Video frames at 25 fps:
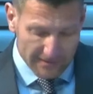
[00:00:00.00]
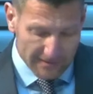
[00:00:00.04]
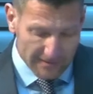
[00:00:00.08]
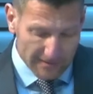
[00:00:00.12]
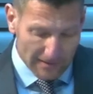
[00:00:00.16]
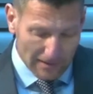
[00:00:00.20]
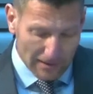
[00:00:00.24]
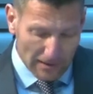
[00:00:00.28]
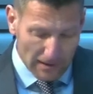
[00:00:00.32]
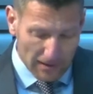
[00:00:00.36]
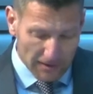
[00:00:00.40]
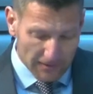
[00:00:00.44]

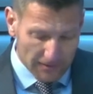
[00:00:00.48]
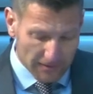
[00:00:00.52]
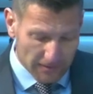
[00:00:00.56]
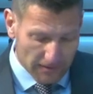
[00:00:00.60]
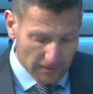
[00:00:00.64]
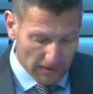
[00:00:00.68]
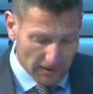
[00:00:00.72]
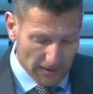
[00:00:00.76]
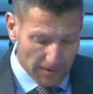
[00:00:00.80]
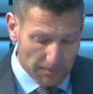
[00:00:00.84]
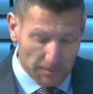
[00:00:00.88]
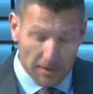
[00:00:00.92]
last
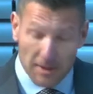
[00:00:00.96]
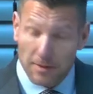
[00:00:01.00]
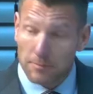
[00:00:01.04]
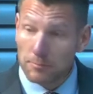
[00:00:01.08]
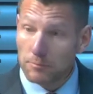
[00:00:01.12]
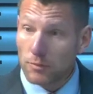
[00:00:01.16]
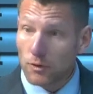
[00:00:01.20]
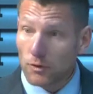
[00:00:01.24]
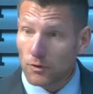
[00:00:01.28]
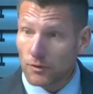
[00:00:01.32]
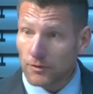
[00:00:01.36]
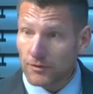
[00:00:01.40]
time in
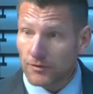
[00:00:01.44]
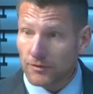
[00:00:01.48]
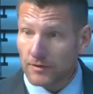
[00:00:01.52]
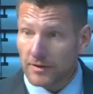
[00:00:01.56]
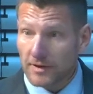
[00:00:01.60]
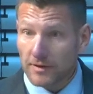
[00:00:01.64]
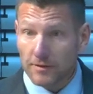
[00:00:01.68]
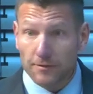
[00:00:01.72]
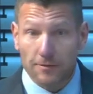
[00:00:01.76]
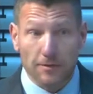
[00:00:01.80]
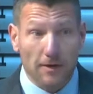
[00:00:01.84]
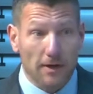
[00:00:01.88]
person,
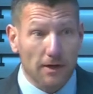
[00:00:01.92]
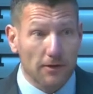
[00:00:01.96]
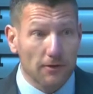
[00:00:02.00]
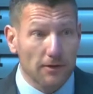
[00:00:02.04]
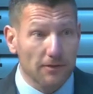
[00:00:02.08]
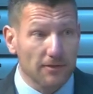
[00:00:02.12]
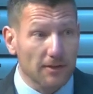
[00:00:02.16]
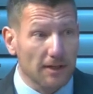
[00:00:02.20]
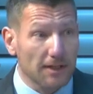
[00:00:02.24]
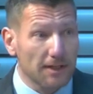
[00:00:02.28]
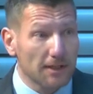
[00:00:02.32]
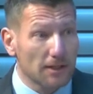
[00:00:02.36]
as far
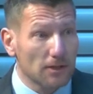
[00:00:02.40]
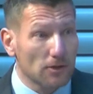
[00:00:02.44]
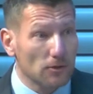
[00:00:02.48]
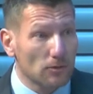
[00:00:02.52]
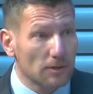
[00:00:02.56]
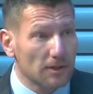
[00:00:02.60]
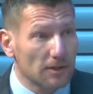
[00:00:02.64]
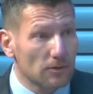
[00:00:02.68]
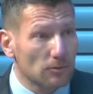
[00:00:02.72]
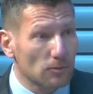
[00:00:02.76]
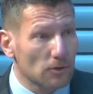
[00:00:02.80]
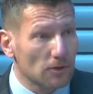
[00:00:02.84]
as I know,
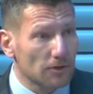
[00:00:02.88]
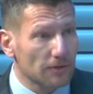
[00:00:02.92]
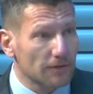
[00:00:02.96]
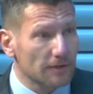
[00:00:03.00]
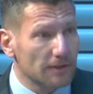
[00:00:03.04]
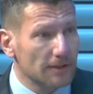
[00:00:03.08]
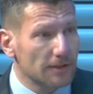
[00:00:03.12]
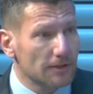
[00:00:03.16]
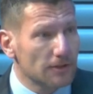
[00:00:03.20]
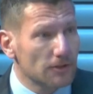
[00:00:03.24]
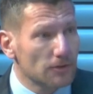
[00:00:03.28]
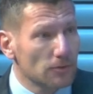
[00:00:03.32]
it was
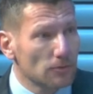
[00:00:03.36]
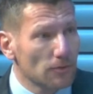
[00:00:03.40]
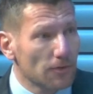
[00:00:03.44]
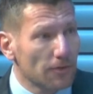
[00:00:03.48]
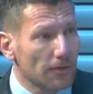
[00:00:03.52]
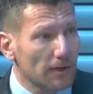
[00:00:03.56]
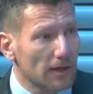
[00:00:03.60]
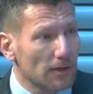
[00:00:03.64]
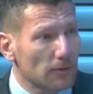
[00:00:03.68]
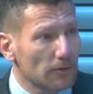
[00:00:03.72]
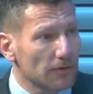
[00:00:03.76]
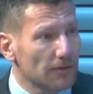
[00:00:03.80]
in
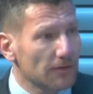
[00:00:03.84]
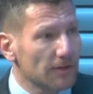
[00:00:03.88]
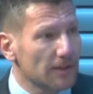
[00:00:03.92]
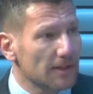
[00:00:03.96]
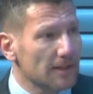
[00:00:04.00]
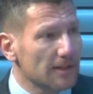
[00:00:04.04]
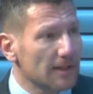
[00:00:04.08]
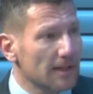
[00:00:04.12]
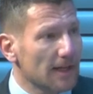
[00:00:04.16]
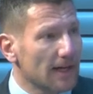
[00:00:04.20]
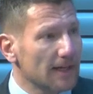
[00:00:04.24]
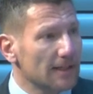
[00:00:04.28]

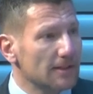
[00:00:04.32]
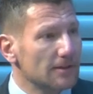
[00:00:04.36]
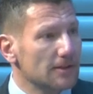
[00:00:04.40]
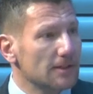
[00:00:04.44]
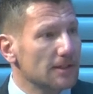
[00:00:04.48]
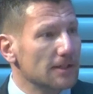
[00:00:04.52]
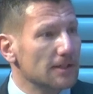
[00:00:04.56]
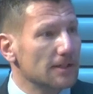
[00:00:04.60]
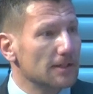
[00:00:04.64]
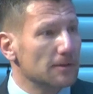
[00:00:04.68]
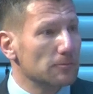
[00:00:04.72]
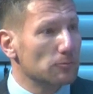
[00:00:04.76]

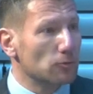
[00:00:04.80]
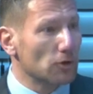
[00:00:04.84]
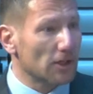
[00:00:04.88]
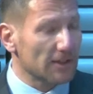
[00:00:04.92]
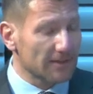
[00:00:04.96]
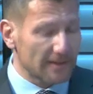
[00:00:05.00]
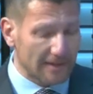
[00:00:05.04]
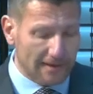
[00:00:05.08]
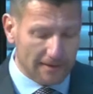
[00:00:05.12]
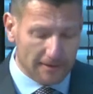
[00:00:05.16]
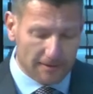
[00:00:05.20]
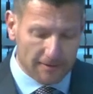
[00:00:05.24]
2019 in
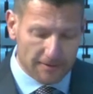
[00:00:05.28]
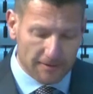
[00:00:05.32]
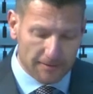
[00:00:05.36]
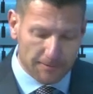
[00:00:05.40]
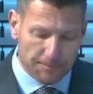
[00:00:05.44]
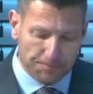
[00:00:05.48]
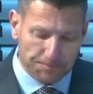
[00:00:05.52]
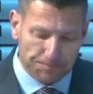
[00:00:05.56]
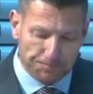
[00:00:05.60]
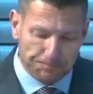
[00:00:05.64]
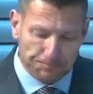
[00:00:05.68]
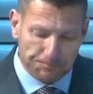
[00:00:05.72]
Brussels.
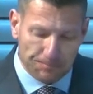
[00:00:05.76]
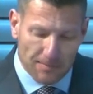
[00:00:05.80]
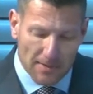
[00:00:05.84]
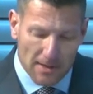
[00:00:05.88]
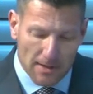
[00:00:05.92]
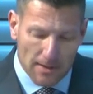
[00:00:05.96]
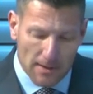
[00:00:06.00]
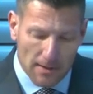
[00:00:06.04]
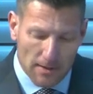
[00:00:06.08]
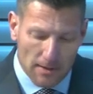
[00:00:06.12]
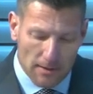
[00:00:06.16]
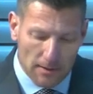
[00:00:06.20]

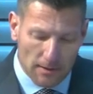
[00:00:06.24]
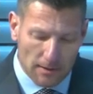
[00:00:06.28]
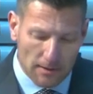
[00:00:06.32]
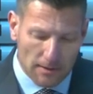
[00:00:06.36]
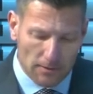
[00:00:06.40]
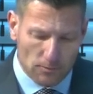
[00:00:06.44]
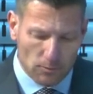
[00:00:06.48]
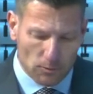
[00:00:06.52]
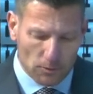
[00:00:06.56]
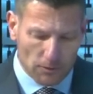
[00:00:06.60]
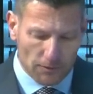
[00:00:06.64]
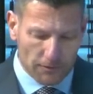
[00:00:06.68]

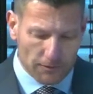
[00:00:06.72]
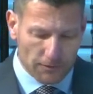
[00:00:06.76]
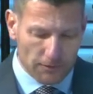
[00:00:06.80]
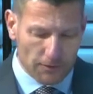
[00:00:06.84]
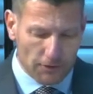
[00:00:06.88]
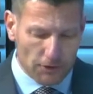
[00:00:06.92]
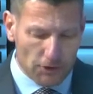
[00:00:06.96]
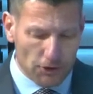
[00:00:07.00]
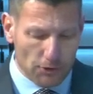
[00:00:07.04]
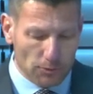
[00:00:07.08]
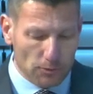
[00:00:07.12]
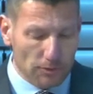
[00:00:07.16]
It was
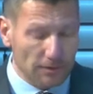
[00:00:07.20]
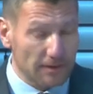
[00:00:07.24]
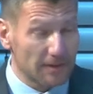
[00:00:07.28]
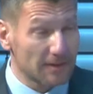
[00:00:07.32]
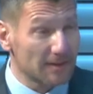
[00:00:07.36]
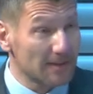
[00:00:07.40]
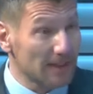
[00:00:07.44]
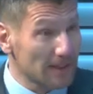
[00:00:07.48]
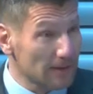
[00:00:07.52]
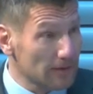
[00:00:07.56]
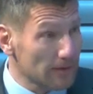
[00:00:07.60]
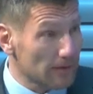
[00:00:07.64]
June
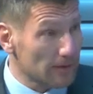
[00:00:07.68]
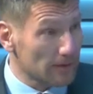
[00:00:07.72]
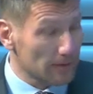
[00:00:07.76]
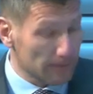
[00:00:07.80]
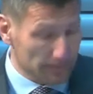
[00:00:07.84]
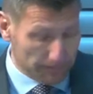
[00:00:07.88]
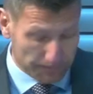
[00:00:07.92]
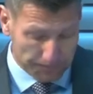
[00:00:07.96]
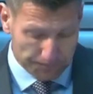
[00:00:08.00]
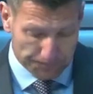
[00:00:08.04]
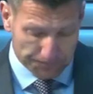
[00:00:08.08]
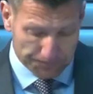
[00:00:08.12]
6th.
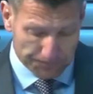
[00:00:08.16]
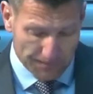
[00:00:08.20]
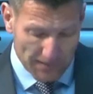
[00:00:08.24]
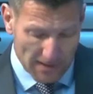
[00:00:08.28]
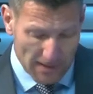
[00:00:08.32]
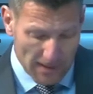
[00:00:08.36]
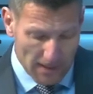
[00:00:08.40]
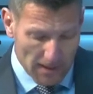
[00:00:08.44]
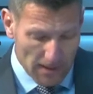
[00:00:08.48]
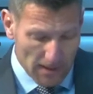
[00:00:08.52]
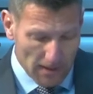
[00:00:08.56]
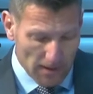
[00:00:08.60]

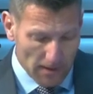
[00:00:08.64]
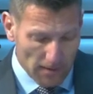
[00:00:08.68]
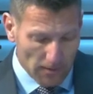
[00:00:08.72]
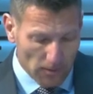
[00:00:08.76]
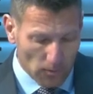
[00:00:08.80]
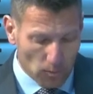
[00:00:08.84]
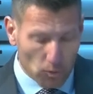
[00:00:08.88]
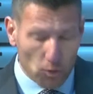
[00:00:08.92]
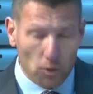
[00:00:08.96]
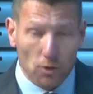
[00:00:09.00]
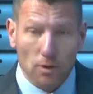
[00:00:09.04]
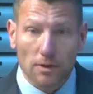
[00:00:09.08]
The
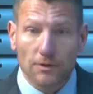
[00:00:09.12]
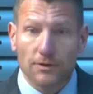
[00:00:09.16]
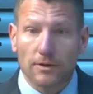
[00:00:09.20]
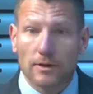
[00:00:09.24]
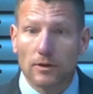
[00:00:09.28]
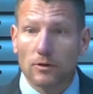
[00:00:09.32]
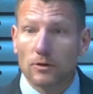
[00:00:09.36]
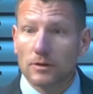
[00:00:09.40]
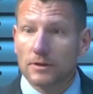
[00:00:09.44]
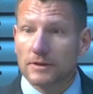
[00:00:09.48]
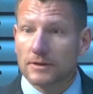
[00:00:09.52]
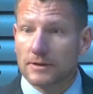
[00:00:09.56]
world
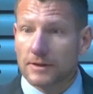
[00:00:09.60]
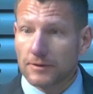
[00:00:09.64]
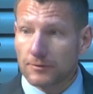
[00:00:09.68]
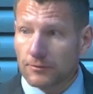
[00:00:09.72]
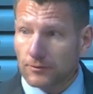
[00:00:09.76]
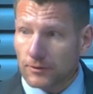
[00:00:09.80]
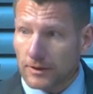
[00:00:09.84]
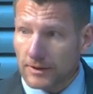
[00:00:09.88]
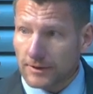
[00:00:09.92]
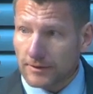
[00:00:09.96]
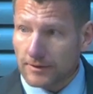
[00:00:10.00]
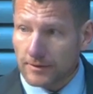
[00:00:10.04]
looked
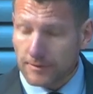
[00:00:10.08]
different.